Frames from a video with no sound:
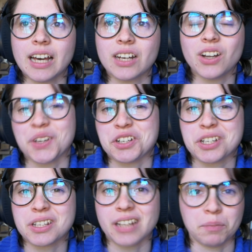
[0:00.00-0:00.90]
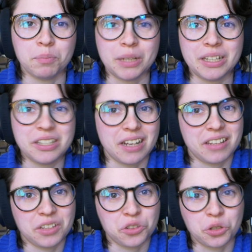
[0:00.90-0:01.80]
And also I just like bees and I
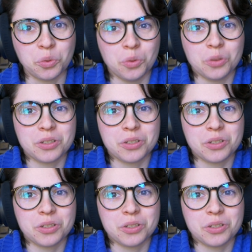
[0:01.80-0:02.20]
think they're cool.